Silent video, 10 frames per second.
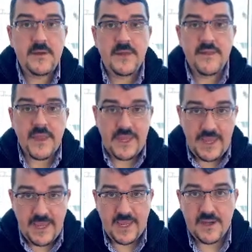they
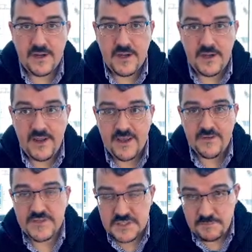cannot
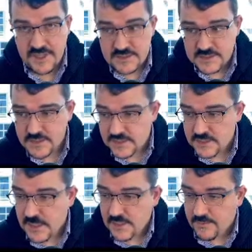have spaces.
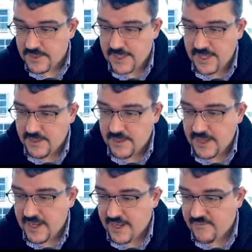We cannot
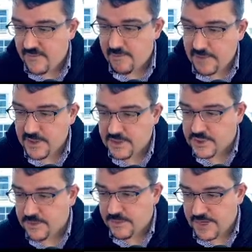have
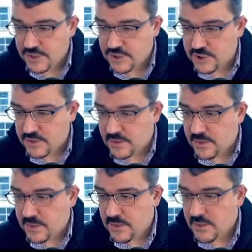punctuation.
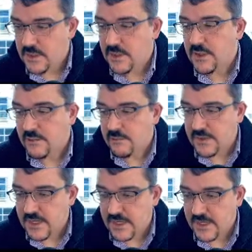
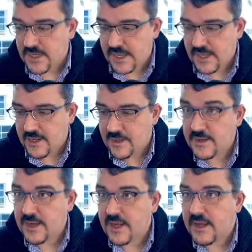We
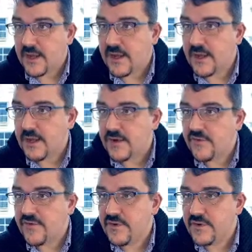cannot
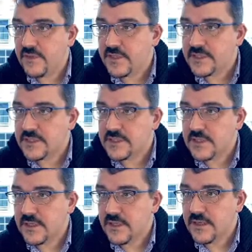have, let's
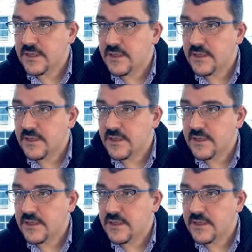see.